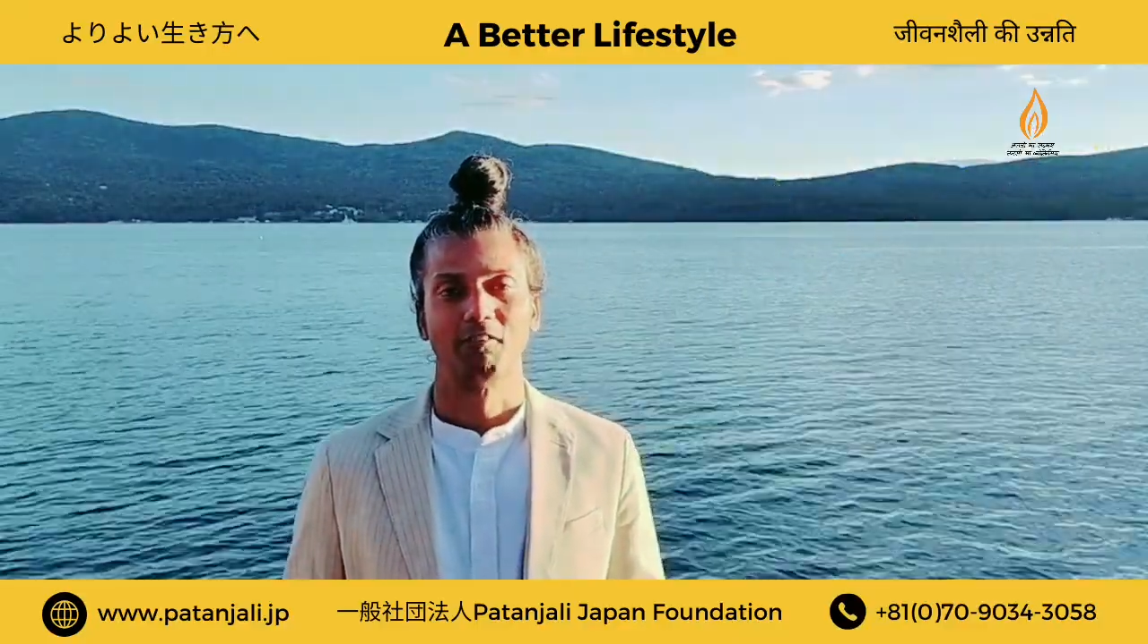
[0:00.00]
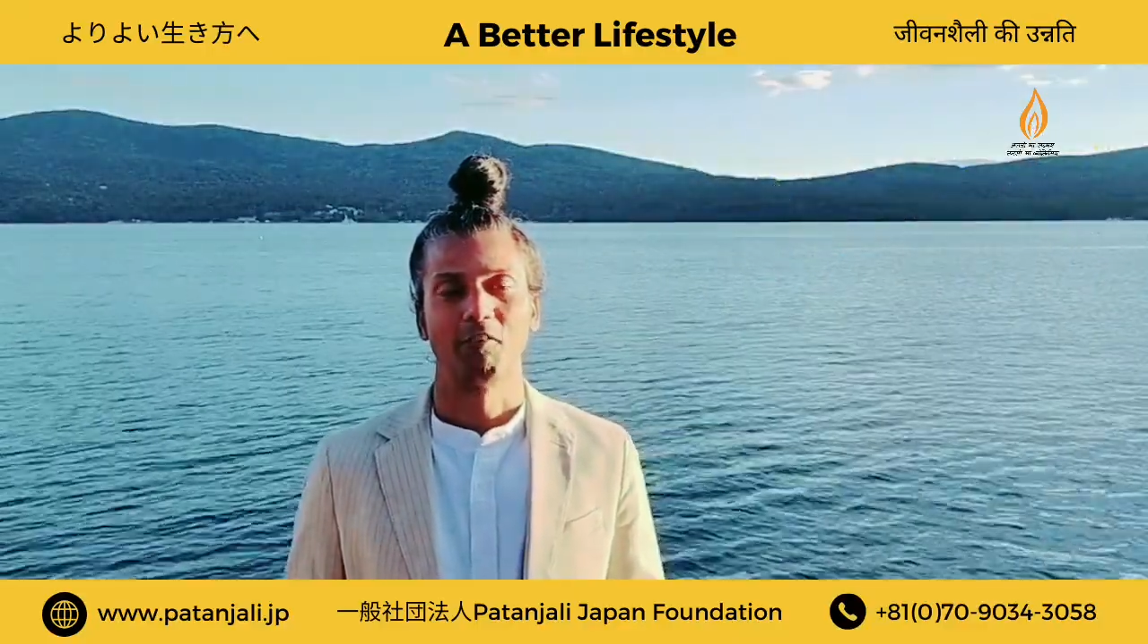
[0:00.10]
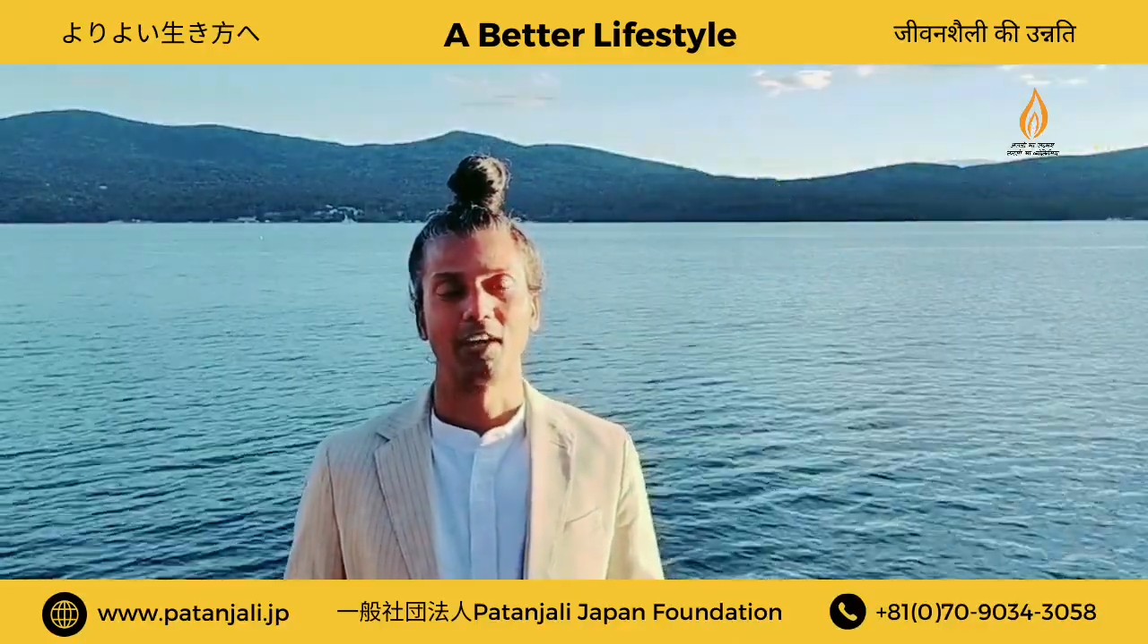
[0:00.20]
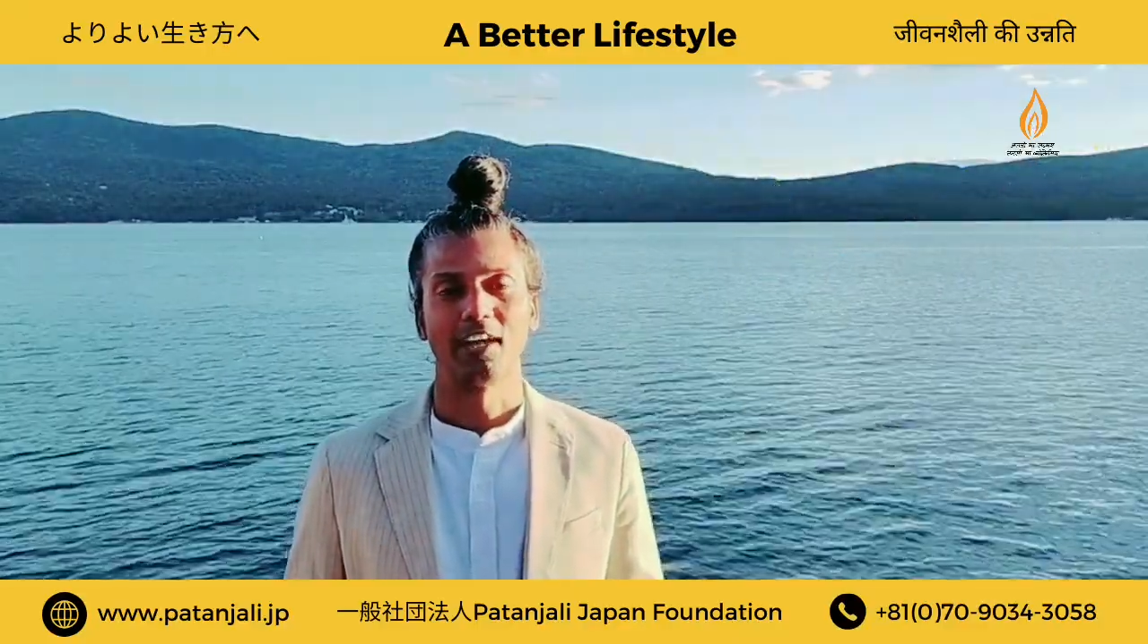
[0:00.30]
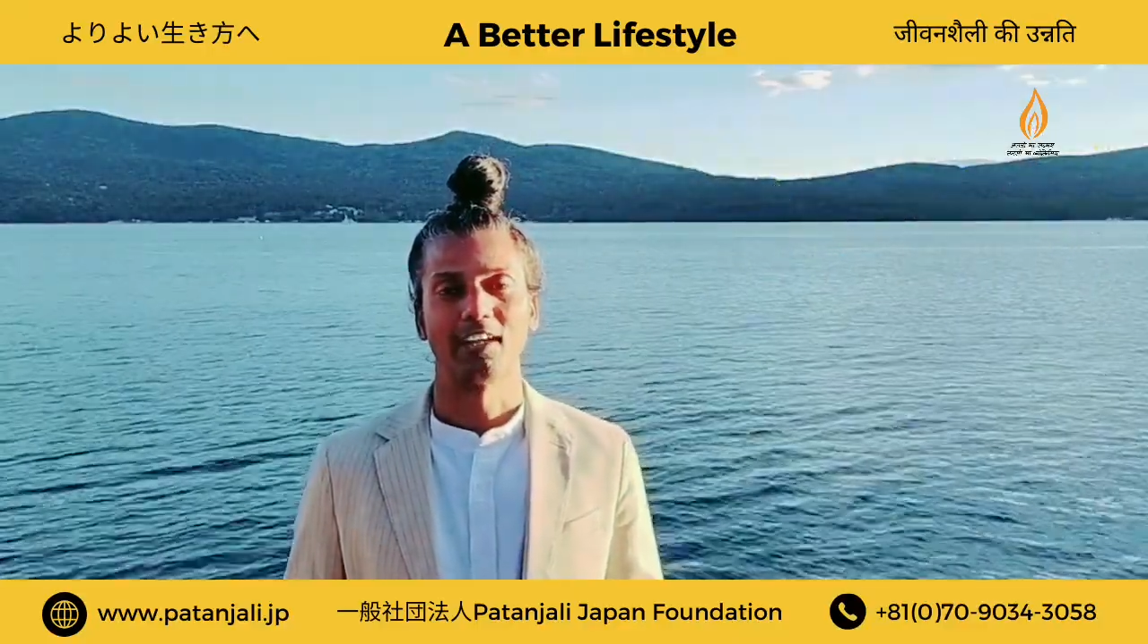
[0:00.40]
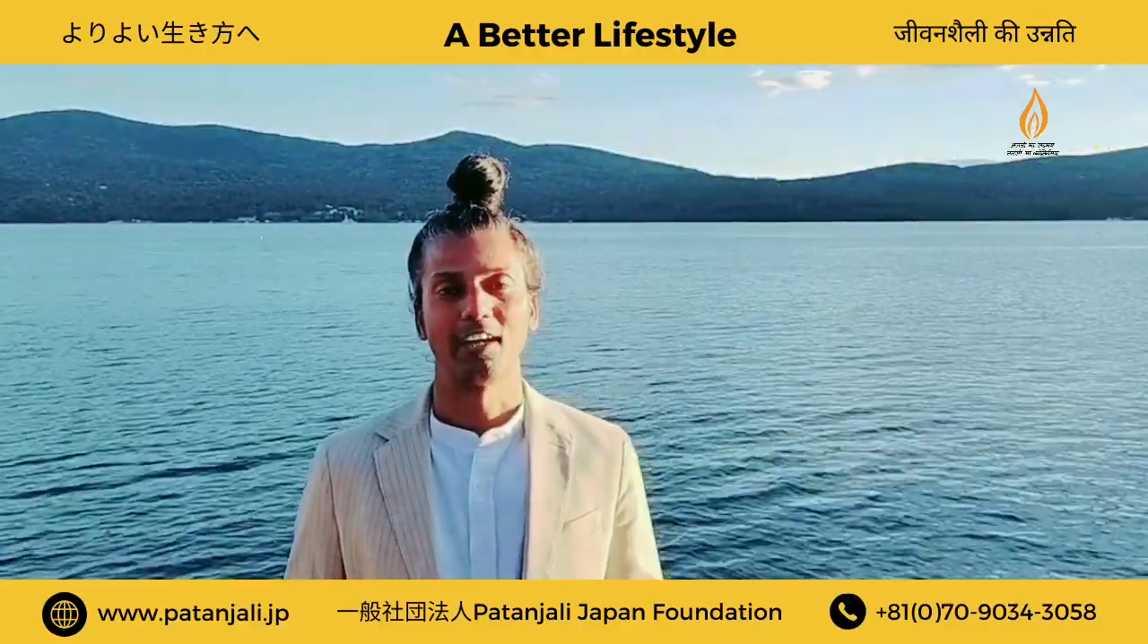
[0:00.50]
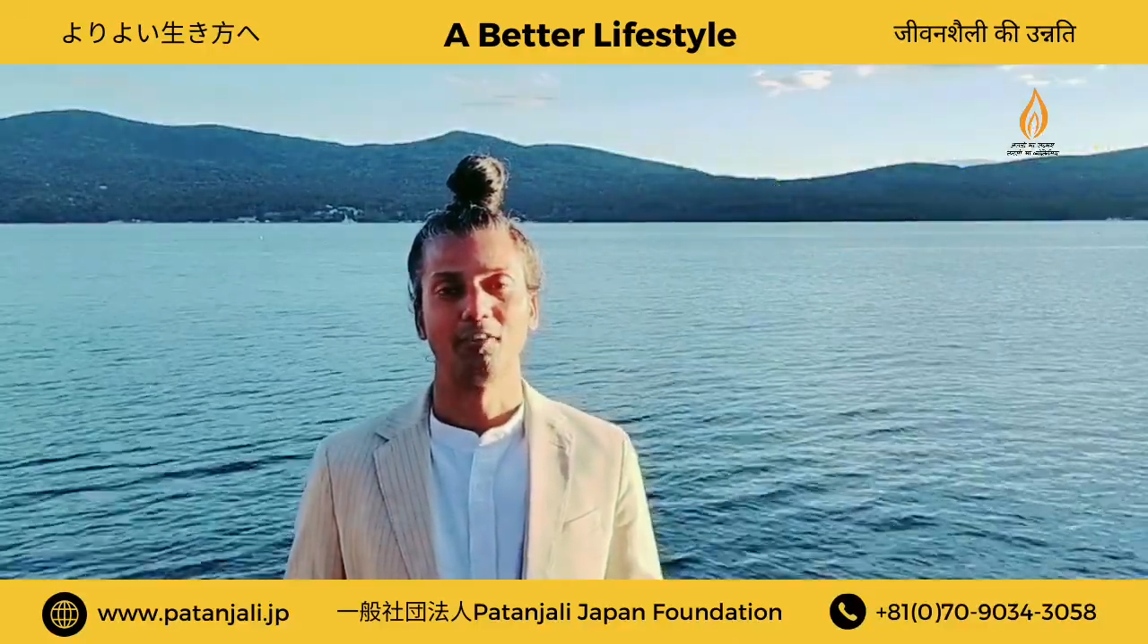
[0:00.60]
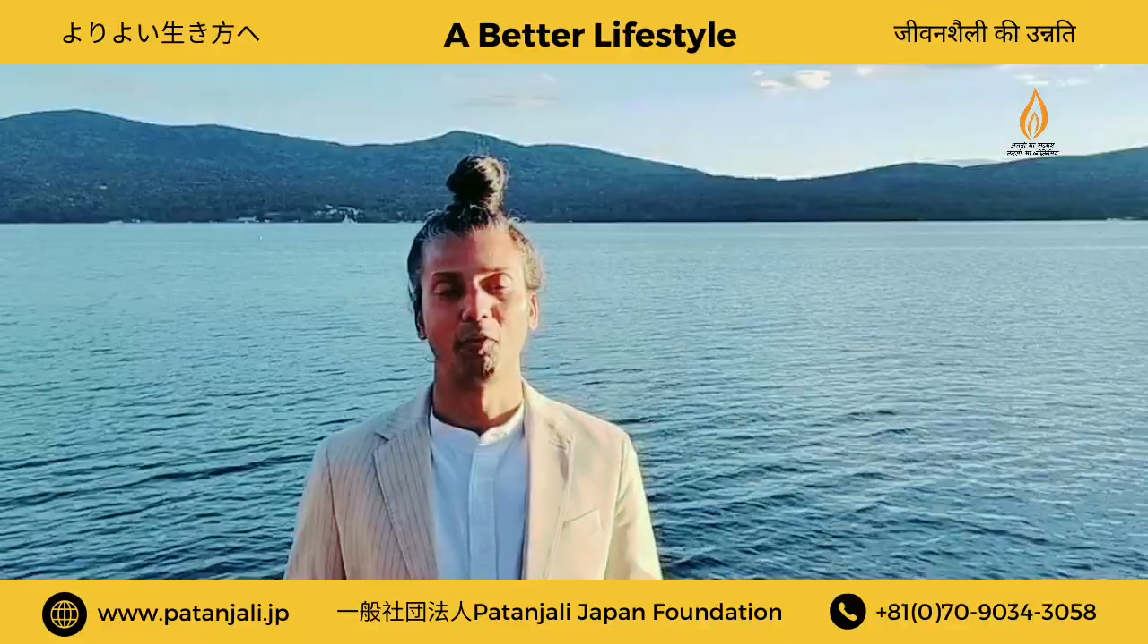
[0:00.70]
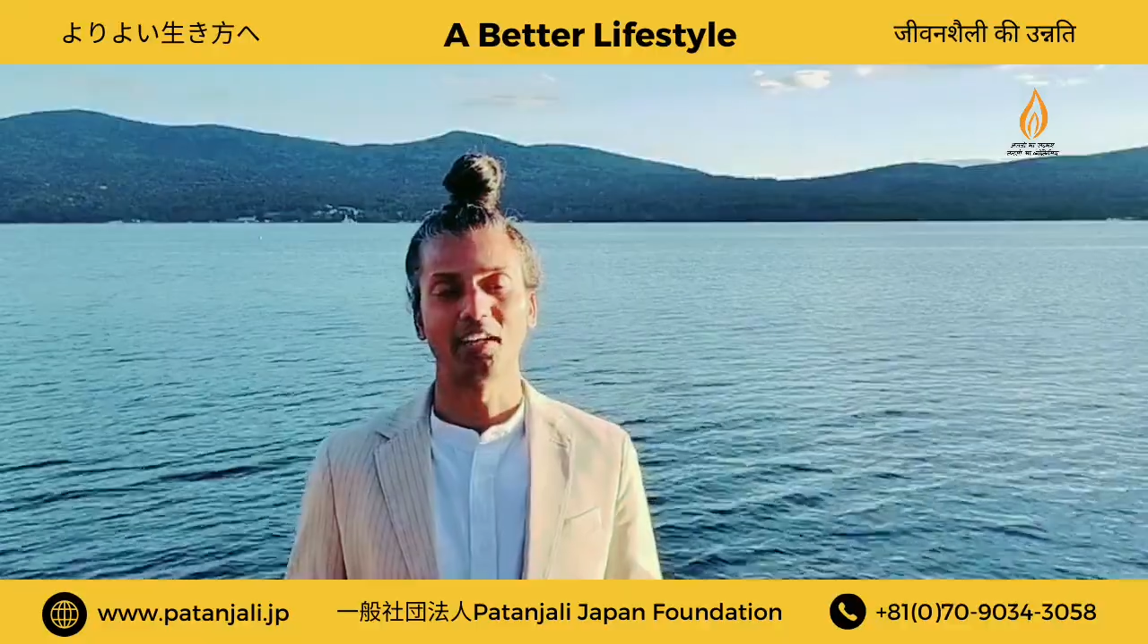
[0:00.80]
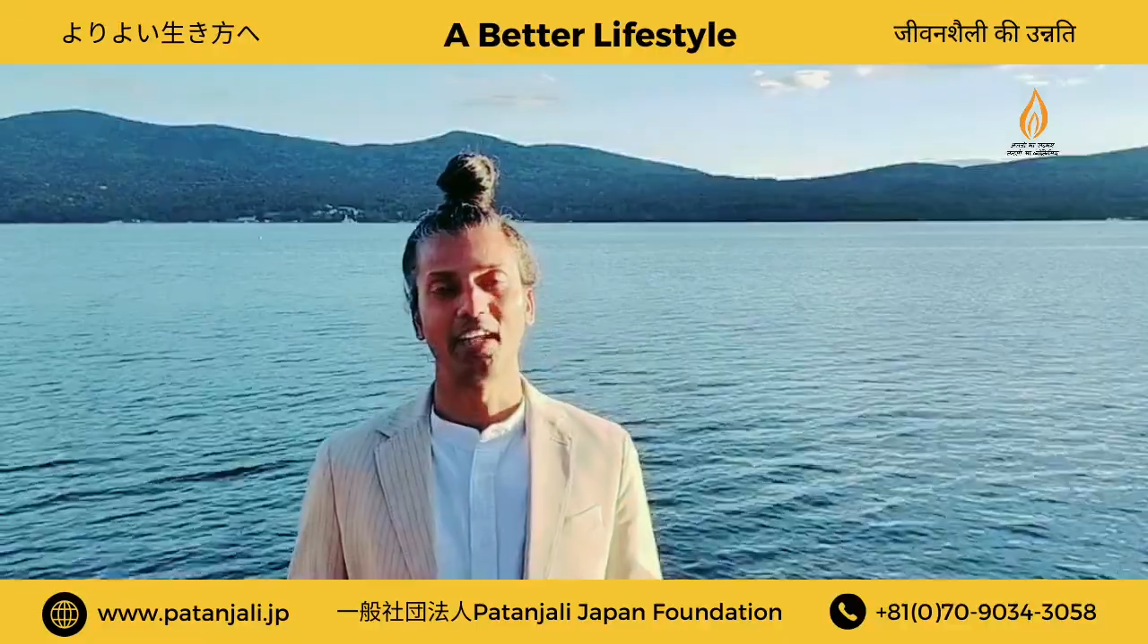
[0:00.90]

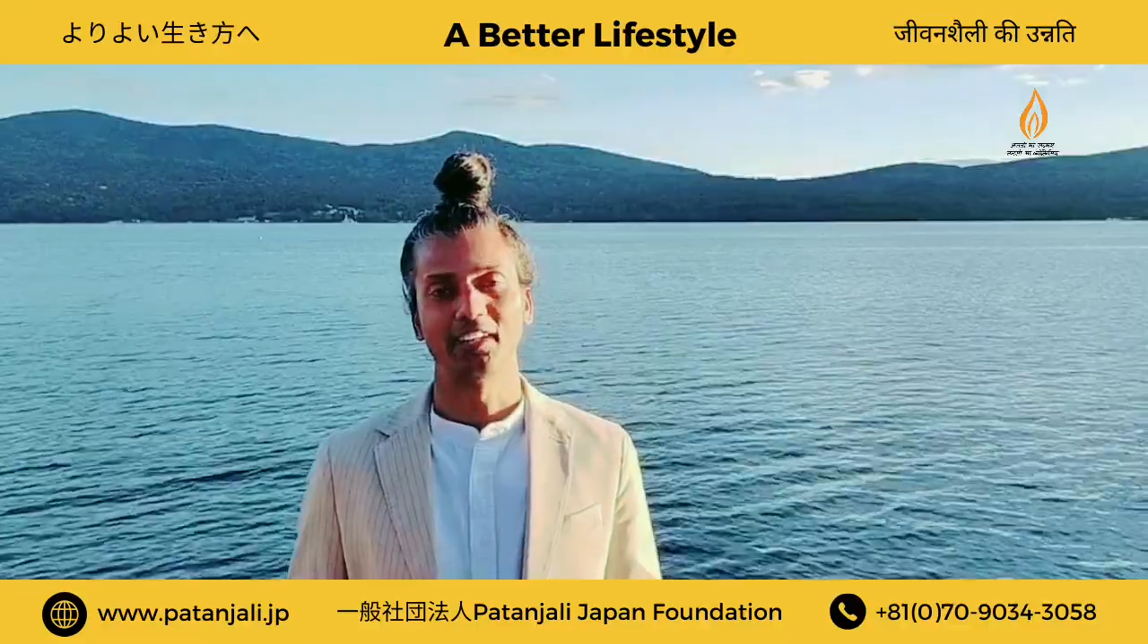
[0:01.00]
101